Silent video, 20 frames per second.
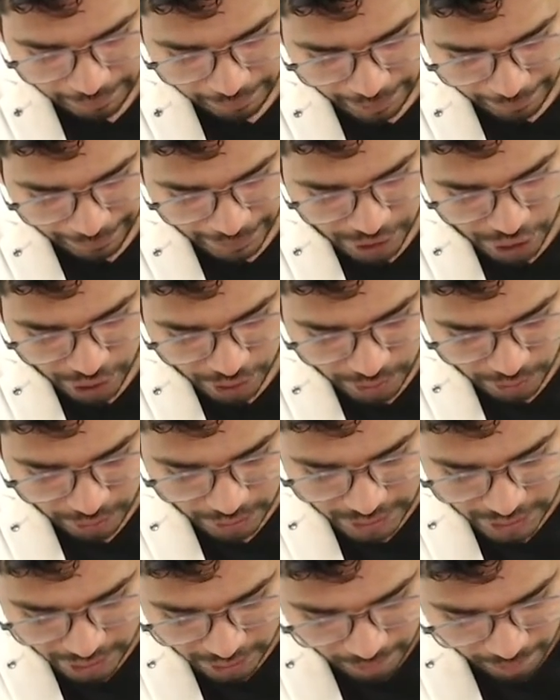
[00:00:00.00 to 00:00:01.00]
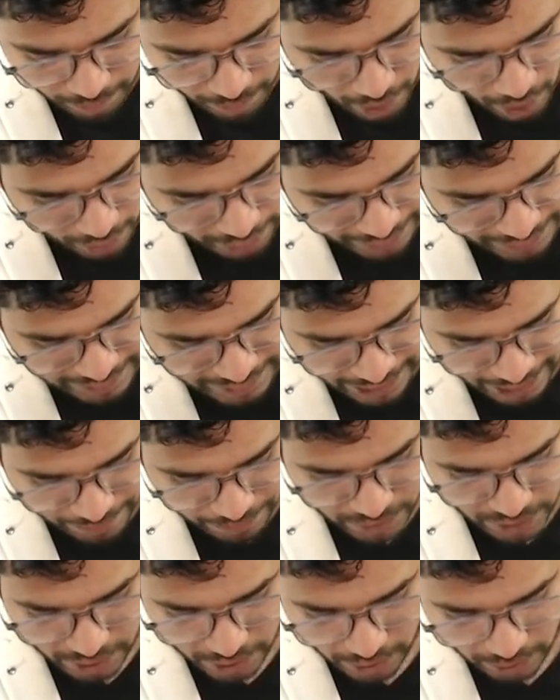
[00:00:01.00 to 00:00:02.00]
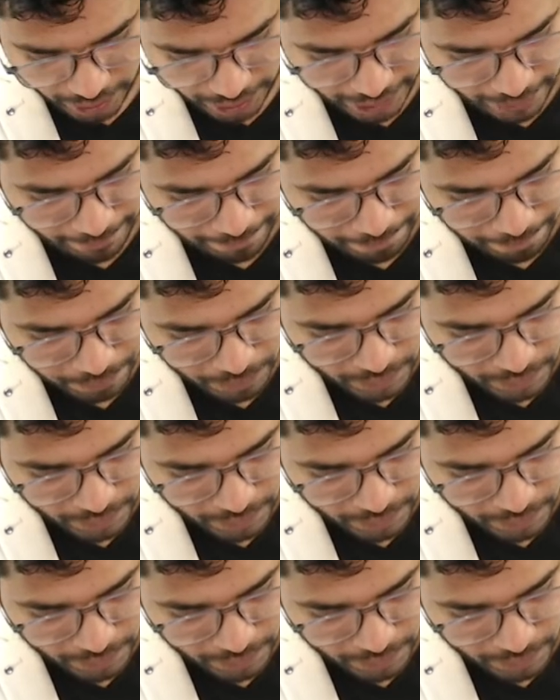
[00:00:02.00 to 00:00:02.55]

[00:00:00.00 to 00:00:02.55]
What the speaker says: Preparation tools, mock exams. Okay.